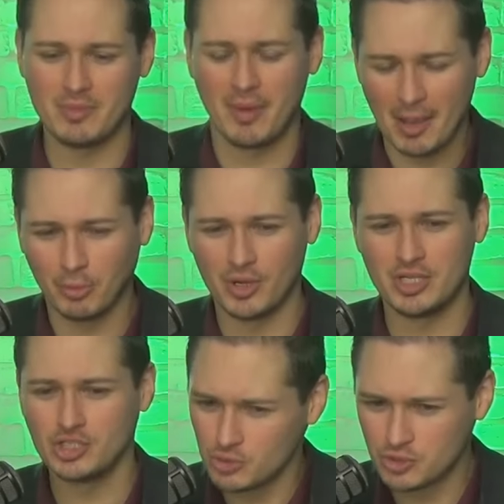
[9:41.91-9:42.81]
And my point
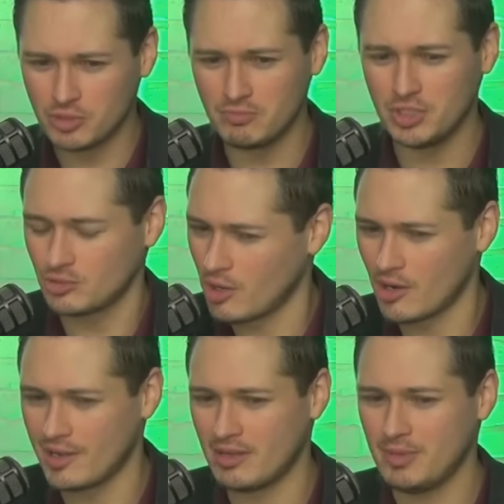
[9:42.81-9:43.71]
is you shouldn't be too
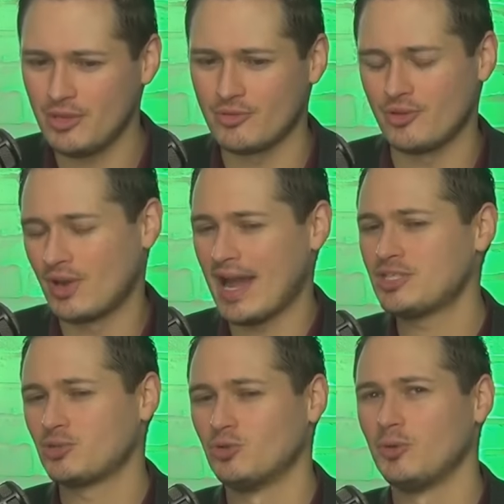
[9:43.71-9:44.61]
hard on them either. They're in high
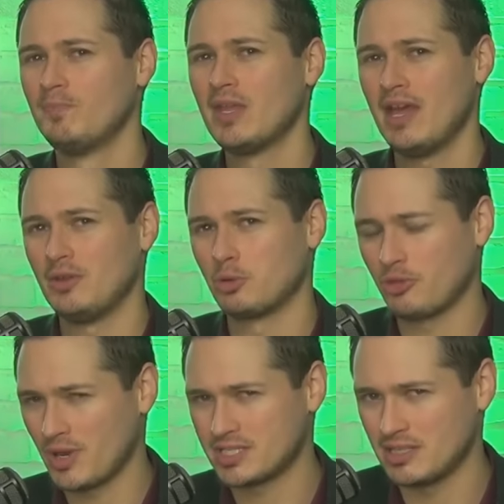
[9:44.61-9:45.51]
school and they were
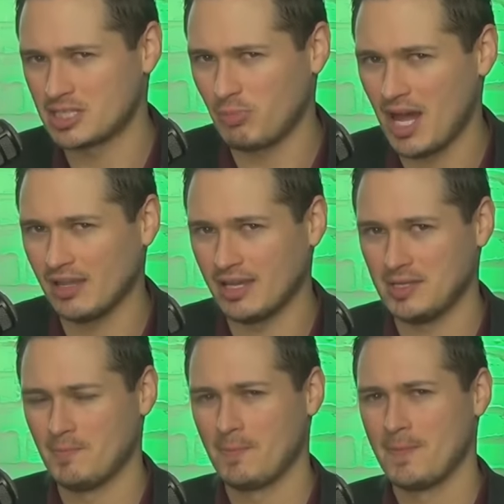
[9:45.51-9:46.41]
thrust in the spotlight.